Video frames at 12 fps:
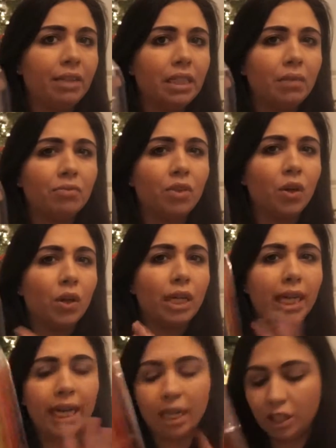her some for
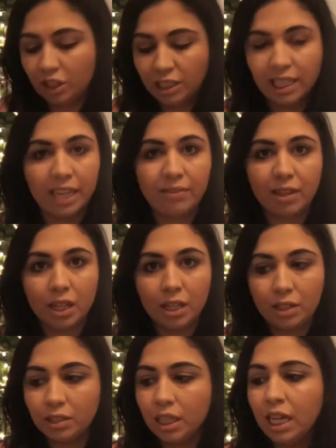holiday and I just saved
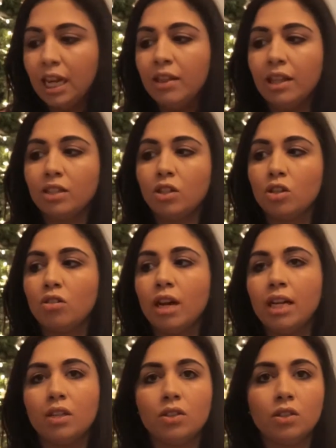those. That's got
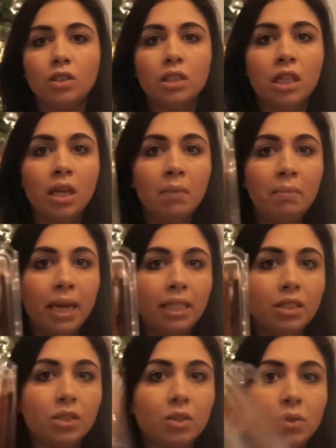crayons,
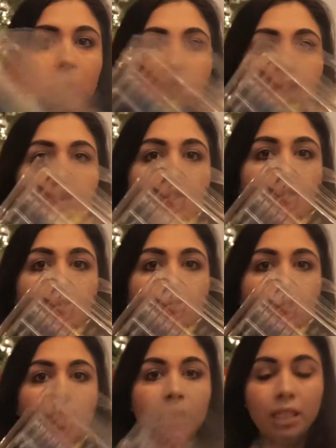pencils and
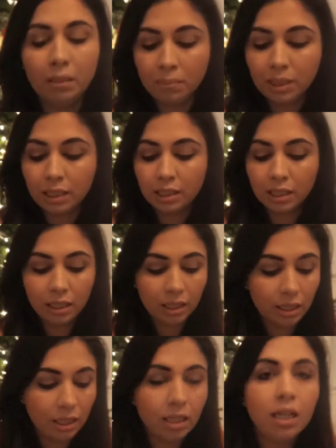felt tips.
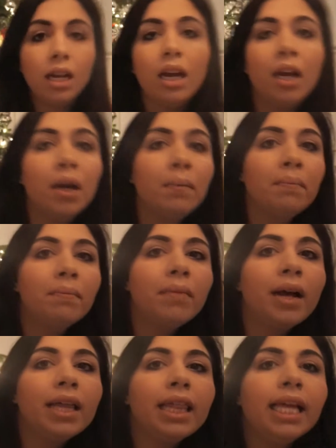Um,
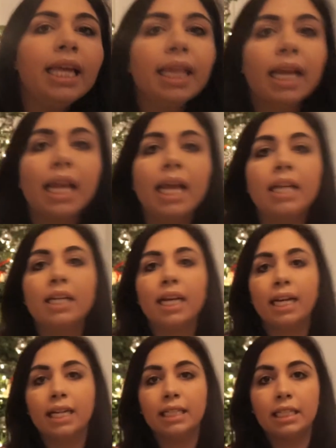I think the glare you're
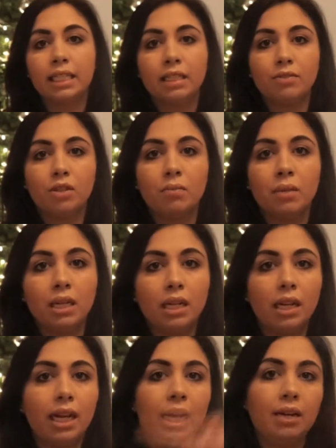getting is because I've got my
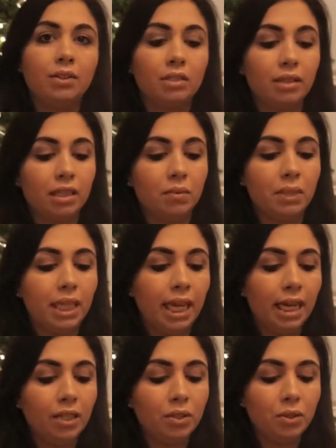like house surrounded with
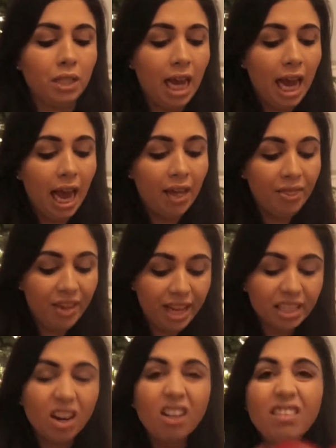candles. And
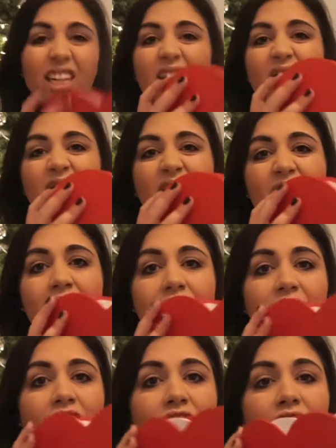this, I really love this.
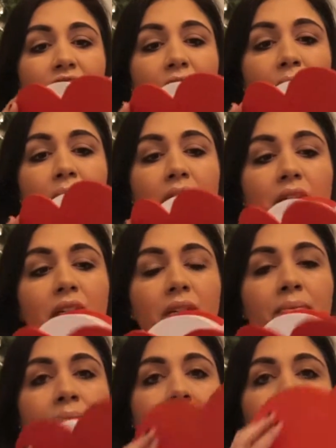It's just a notebook
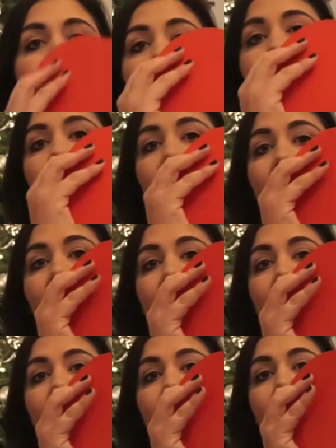
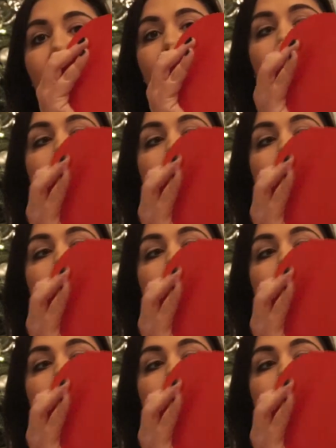that's a